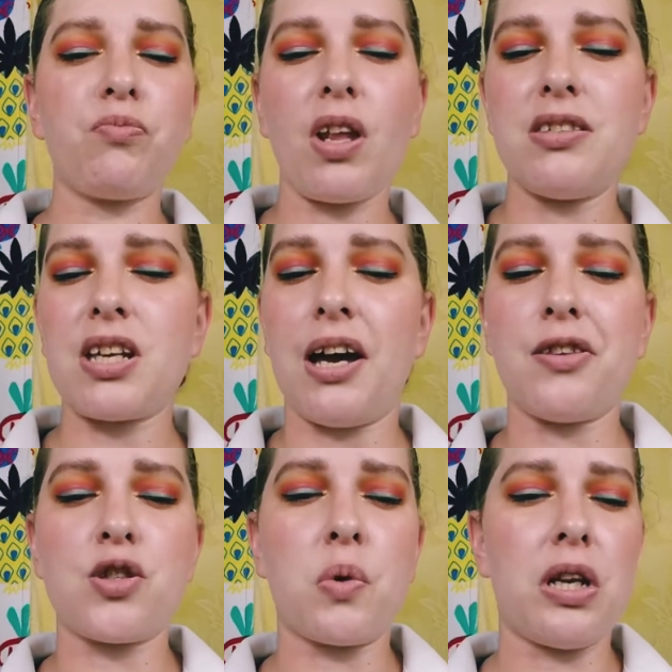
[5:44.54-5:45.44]
It's got
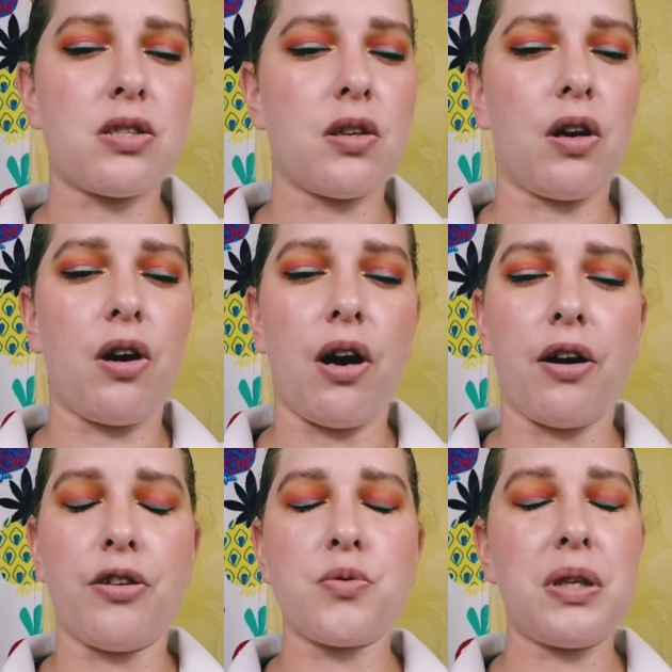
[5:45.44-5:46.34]
the sweetness of
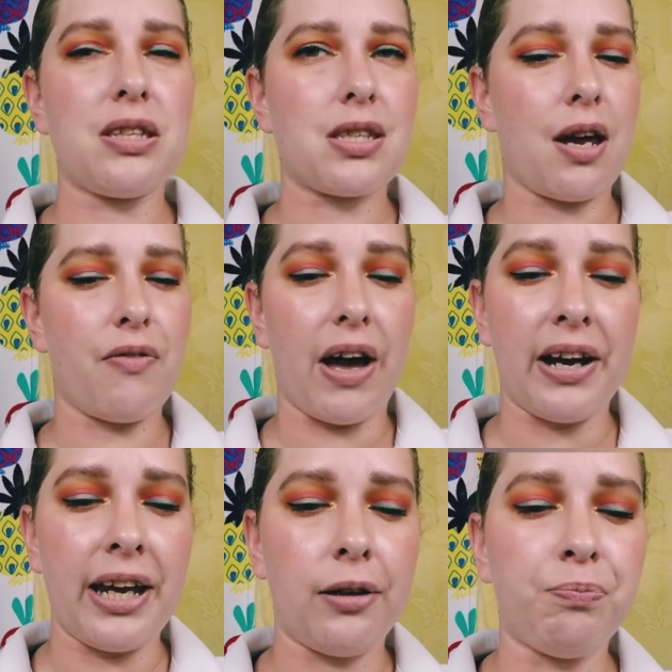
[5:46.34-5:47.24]
the sweetness of the
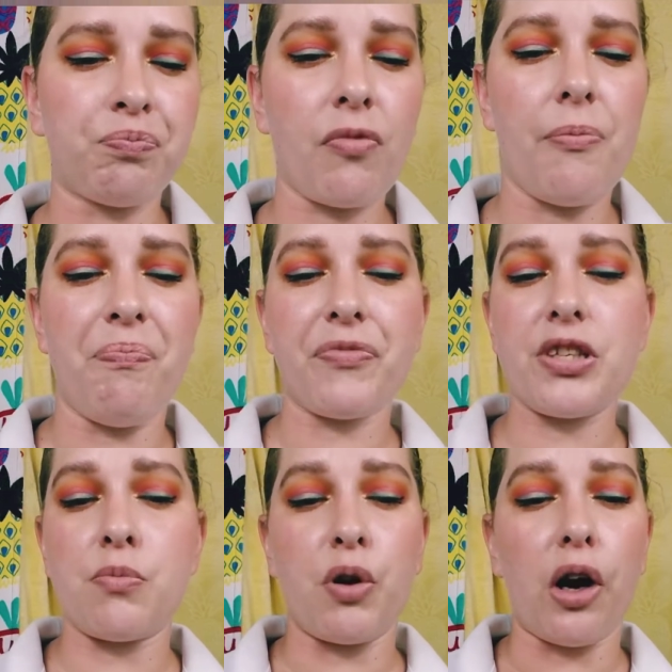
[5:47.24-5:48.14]
honey,
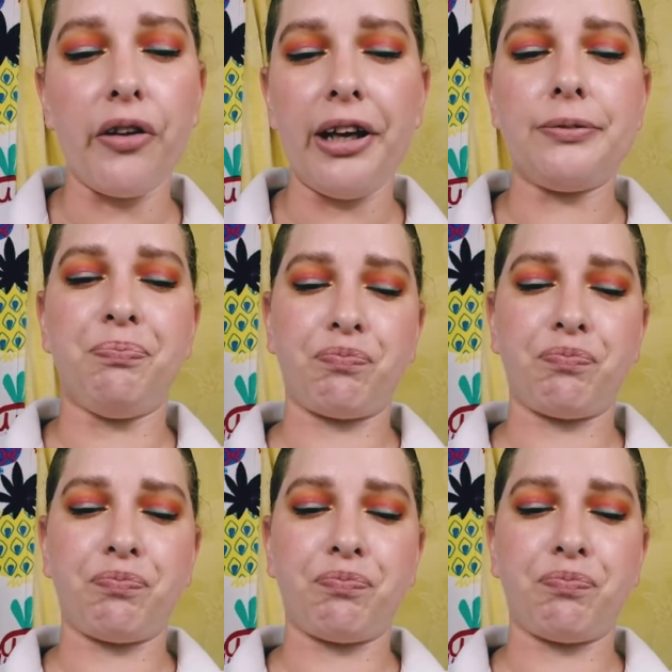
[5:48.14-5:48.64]
some garlic.